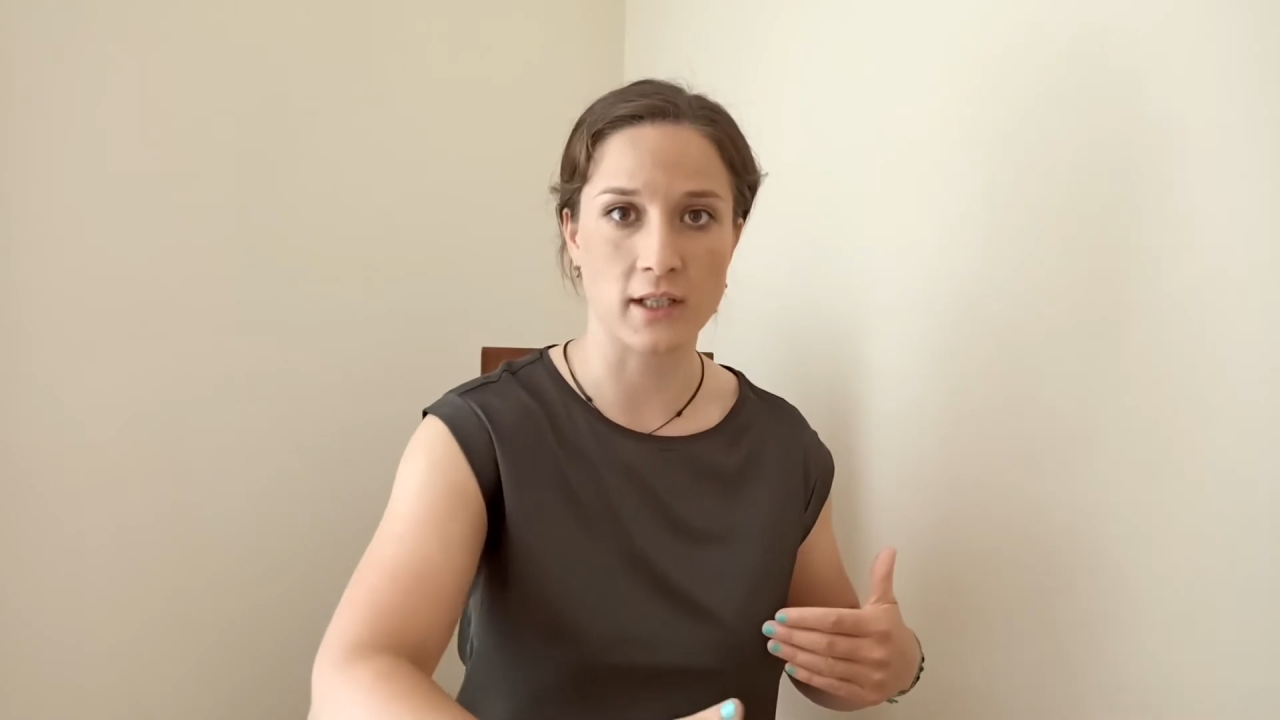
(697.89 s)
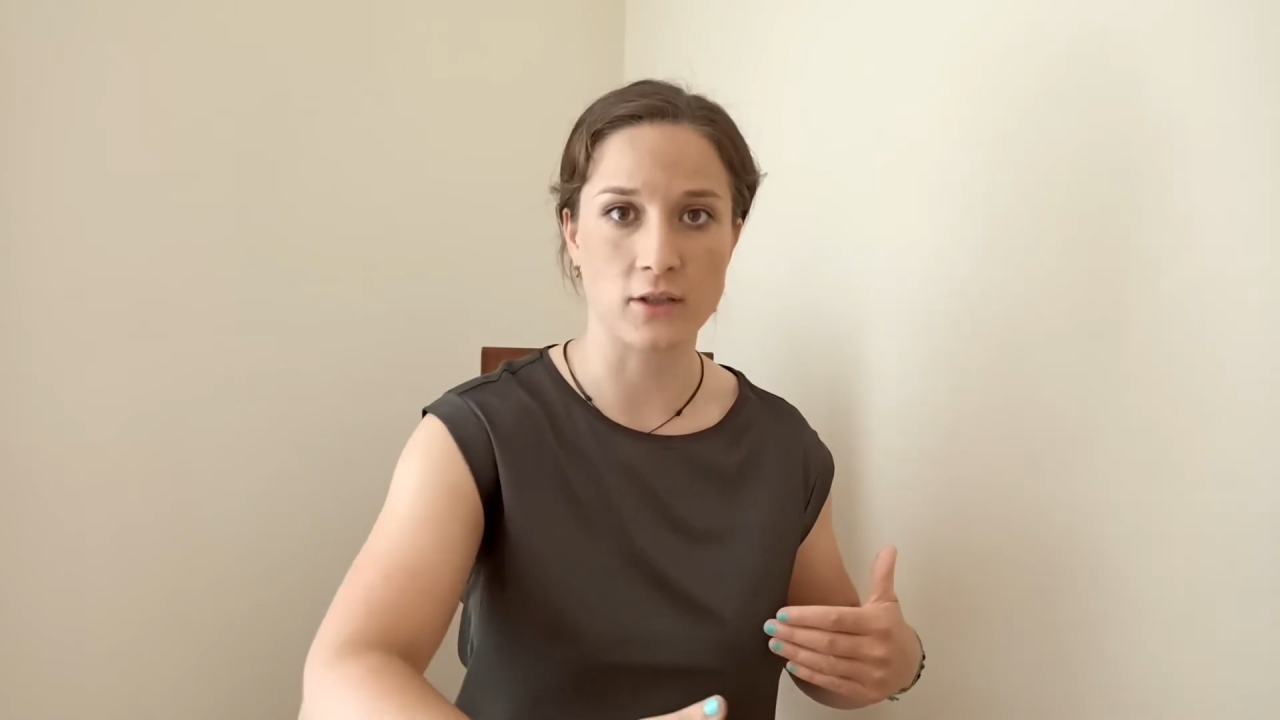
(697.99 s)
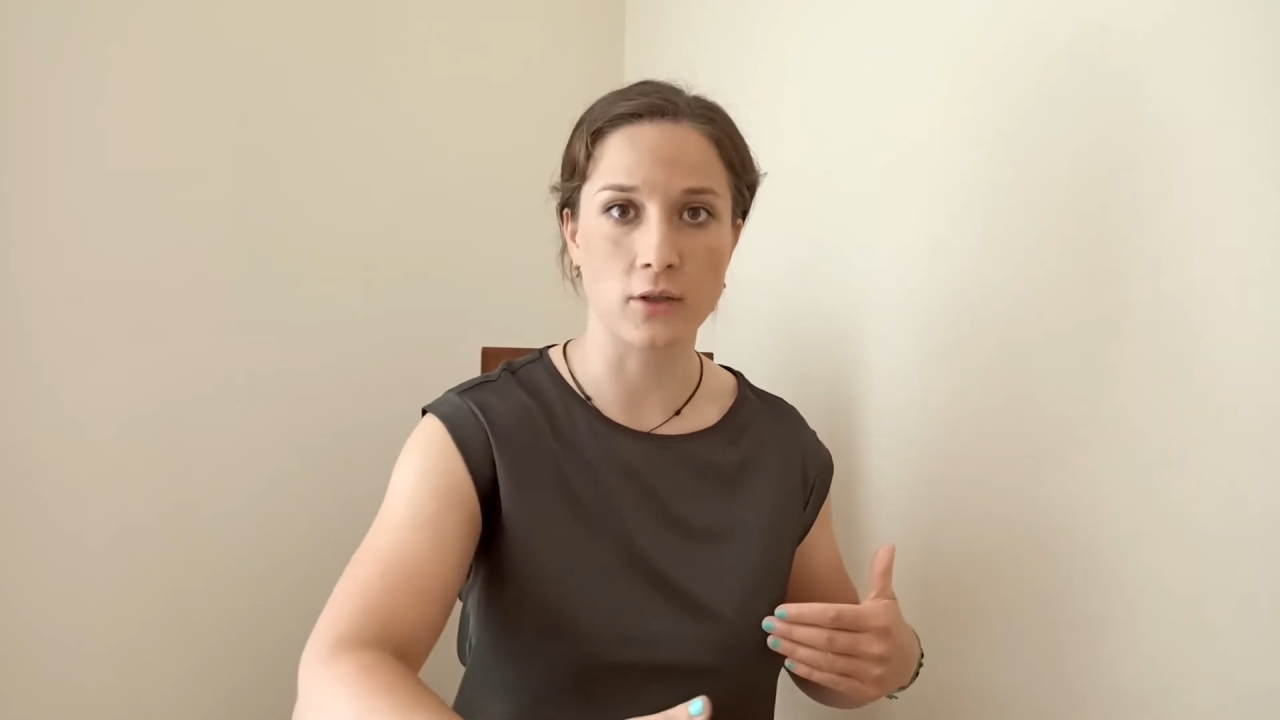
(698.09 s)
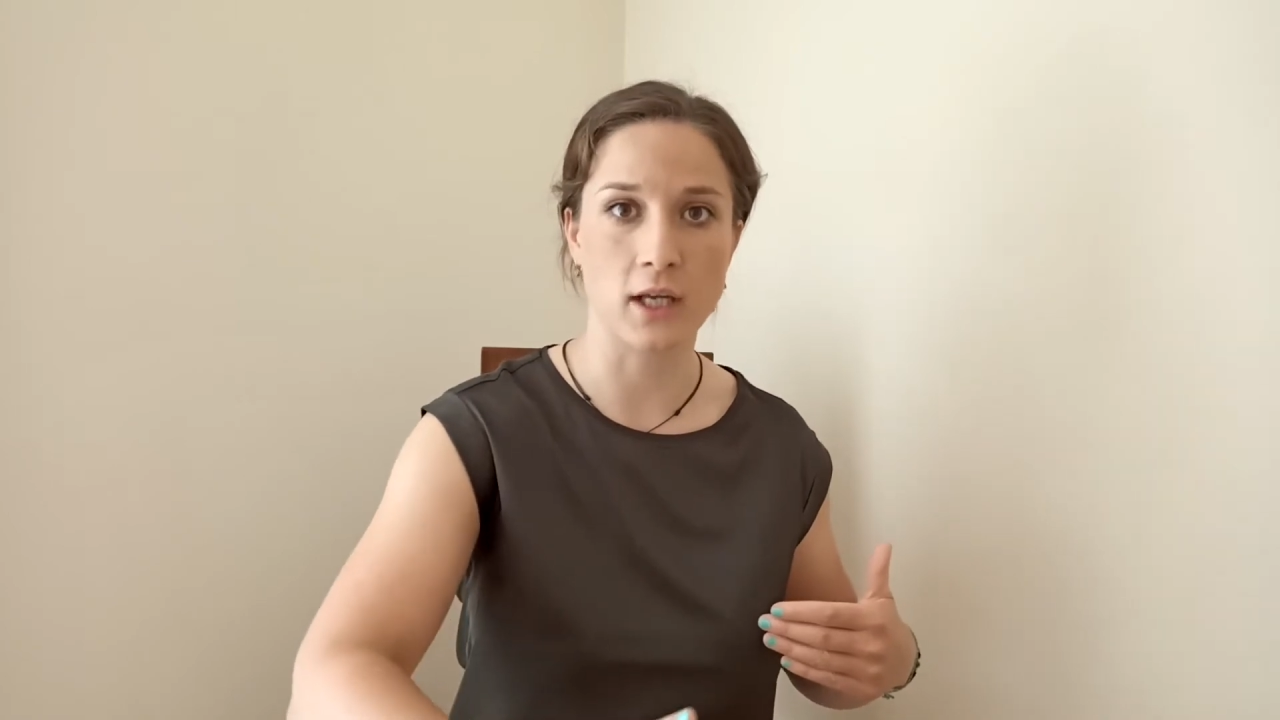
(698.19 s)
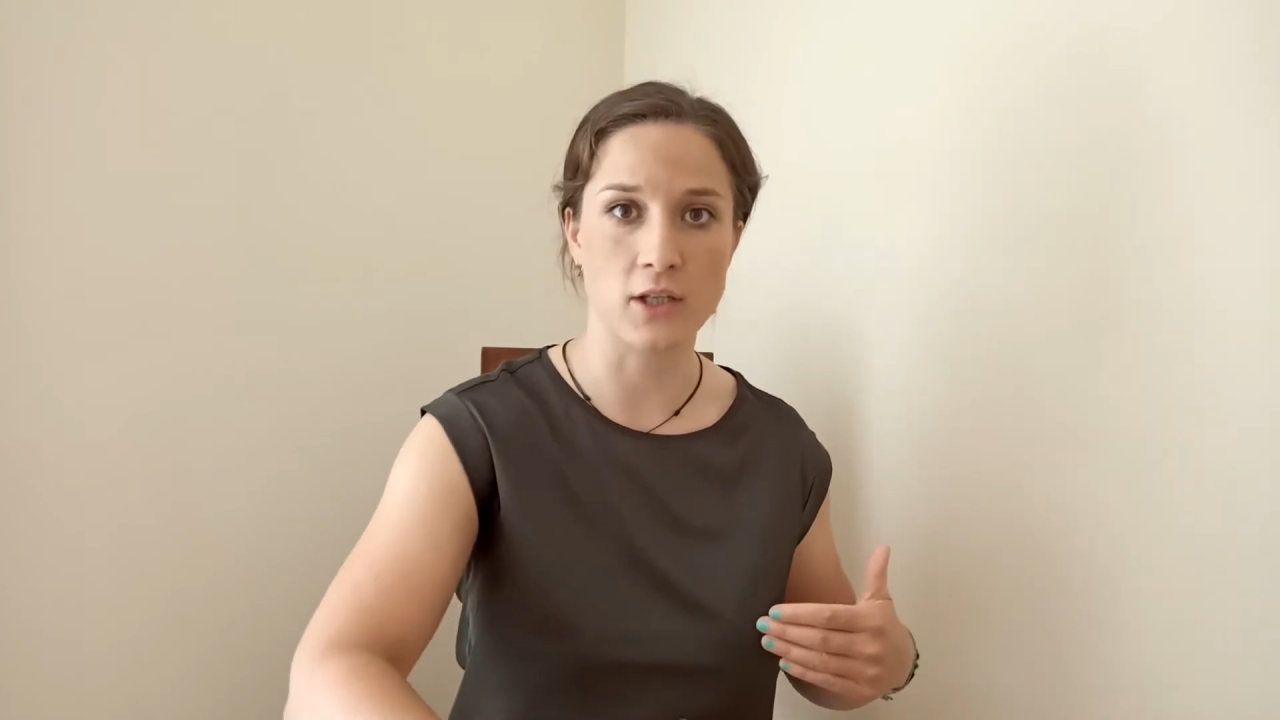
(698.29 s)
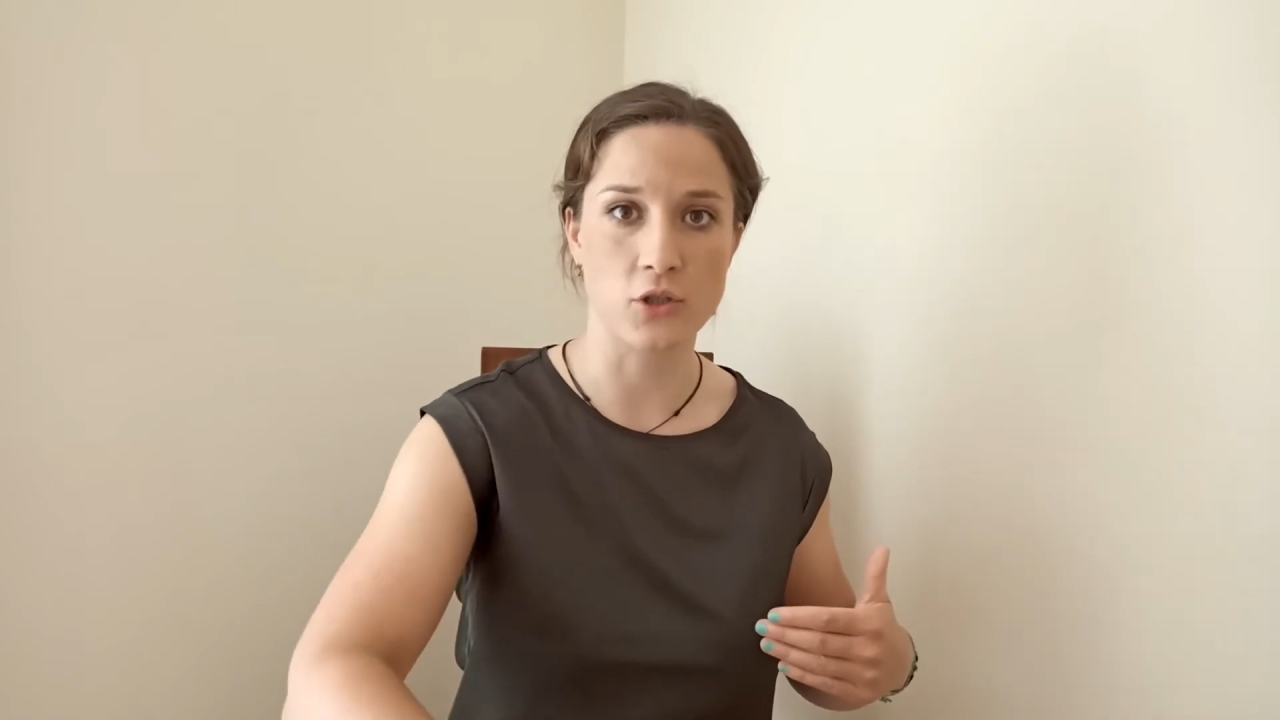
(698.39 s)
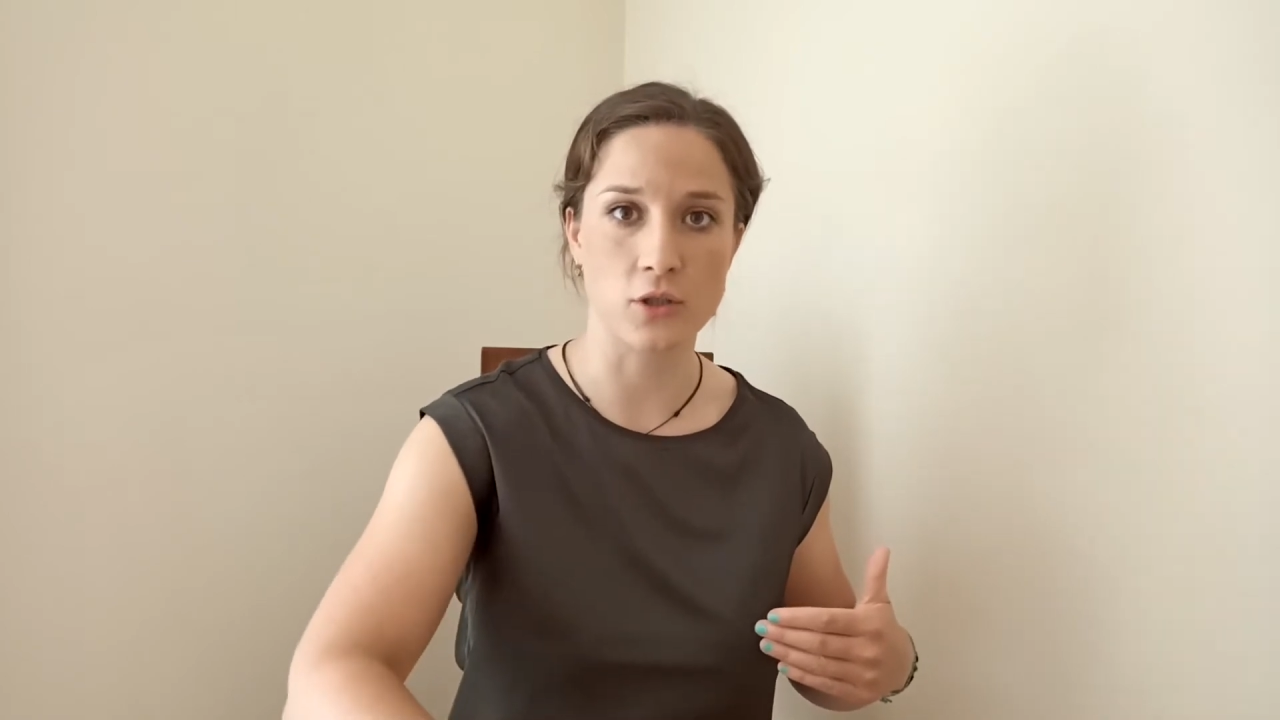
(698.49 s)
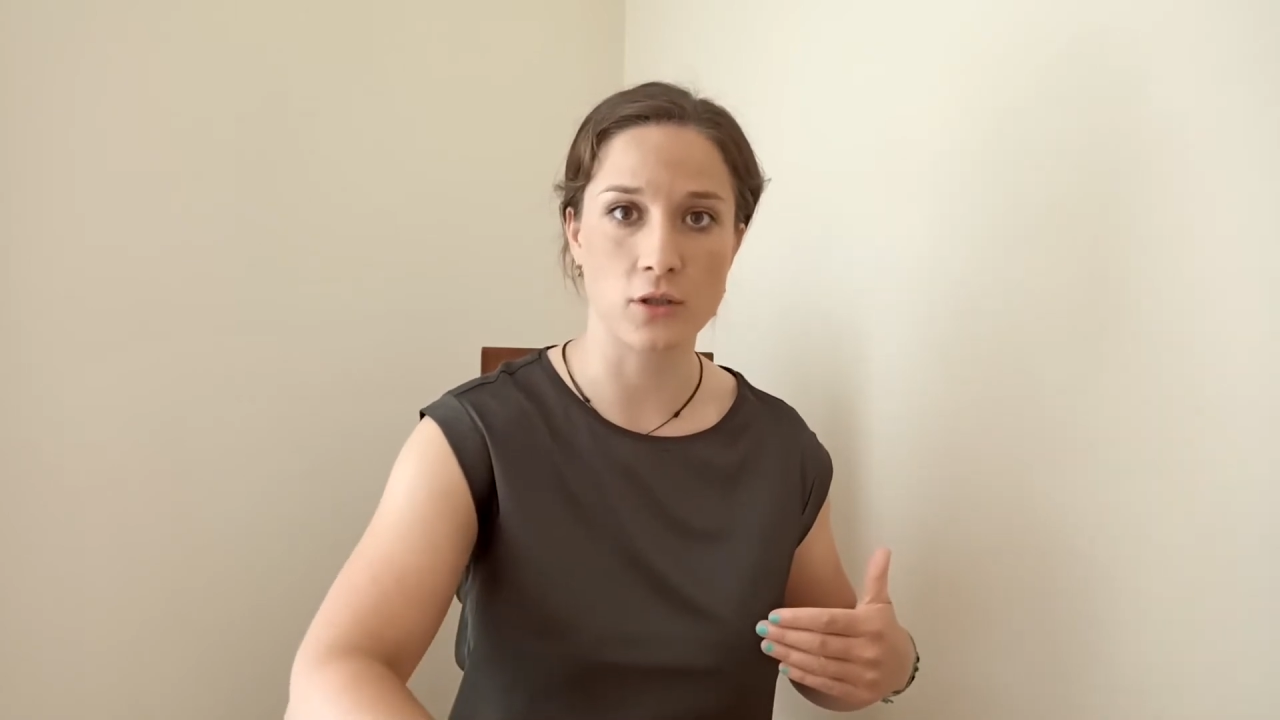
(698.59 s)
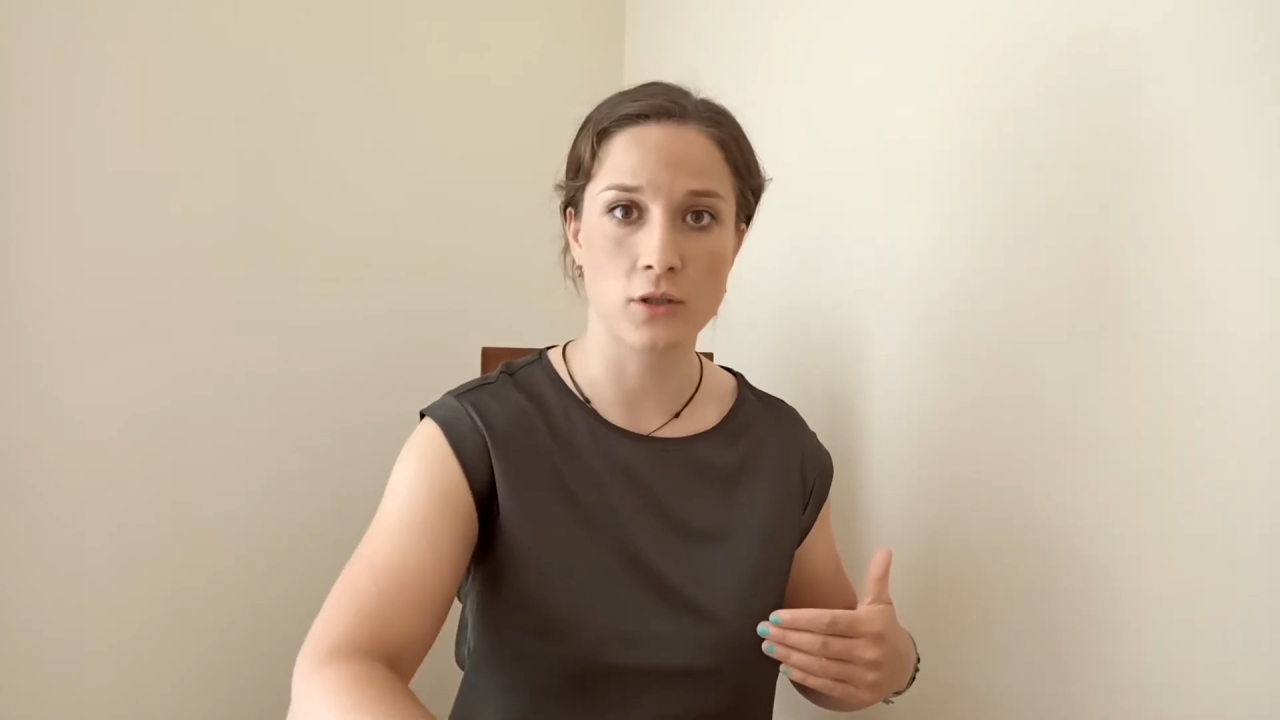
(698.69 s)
education,